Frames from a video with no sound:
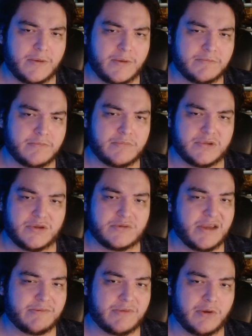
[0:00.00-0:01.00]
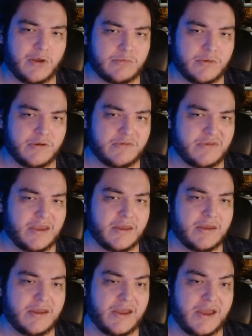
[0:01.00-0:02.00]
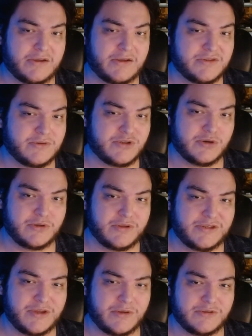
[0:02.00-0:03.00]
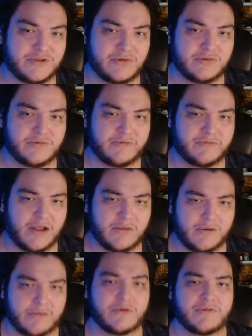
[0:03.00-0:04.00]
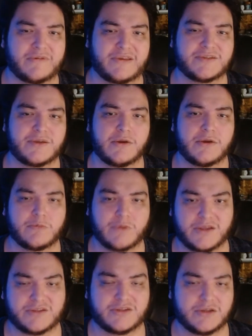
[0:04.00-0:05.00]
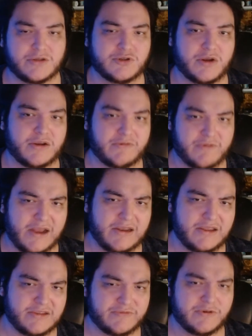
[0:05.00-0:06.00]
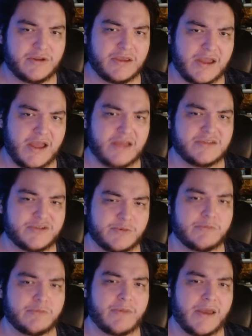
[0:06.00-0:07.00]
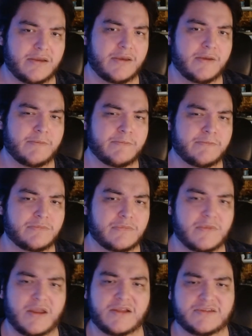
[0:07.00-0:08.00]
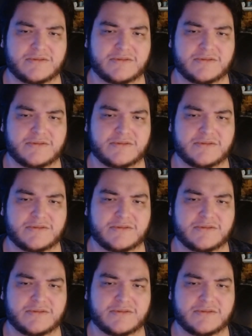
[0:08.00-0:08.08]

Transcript: but don't take up the whole movie. And also, certainly don't do follow-up movies where he's still trying to find his footing as Superman. It's